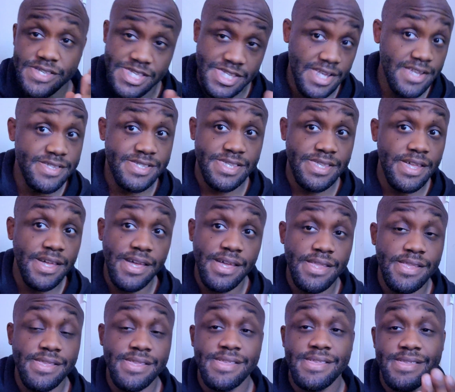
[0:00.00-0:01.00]
Since
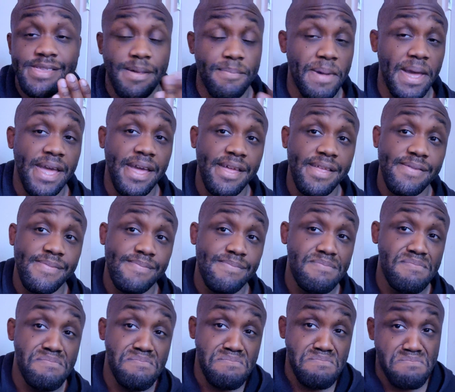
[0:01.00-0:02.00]
then, the
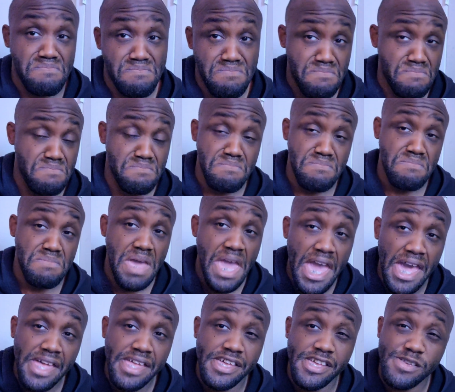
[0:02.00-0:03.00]
man
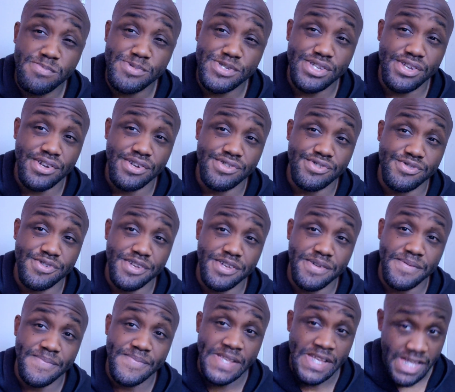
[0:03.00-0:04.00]
had hip surgery.